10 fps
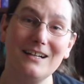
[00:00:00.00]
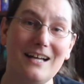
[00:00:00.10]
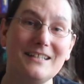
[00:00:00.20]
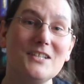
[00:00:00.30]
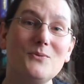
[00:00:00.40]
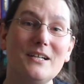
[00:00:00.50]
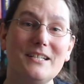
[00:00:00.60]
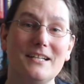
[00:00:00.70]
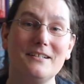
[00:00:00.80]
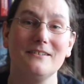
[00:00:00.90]
And that's what I
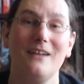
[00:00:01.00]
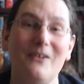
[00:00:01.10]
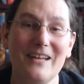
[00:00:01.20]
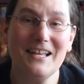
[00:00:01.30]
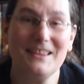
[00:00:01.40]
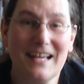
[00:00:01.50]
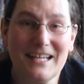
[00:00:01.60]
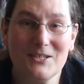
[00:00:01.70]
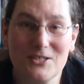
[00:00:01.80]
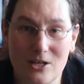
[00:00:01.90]
did. Okay,
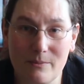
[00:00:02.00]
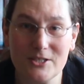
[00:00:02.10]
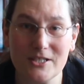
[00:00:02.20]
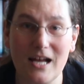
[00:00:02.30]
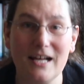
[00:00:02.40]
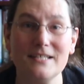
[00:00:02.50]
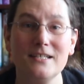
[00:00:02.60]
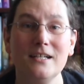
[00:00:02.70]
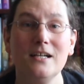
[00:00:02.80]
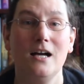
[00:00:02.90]
thank you so much,
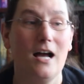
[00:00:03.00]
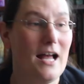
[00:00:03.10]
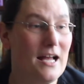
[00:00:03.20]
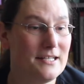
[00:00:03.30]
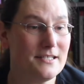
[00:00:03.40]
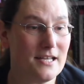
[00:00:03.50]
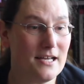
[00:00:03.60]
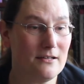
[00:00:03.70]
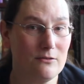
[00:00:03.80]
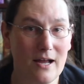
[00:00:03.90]
guys. And
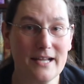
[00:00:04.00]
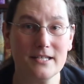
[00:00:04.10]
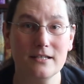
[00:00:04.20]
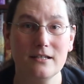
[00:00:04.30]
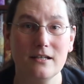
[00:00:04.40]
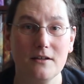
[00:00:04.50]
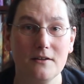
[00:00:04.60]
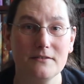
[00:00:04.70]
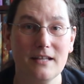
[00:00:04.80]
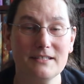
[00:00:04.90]
uh, right,
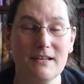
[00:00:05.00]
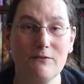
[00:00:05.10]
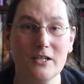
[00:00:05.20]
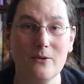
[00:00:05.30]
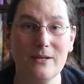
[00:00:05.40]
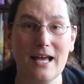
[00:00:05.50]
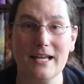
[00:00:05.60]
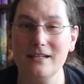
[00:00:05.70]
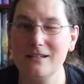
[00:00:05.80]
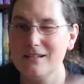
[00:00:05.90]
that's it for Q&A.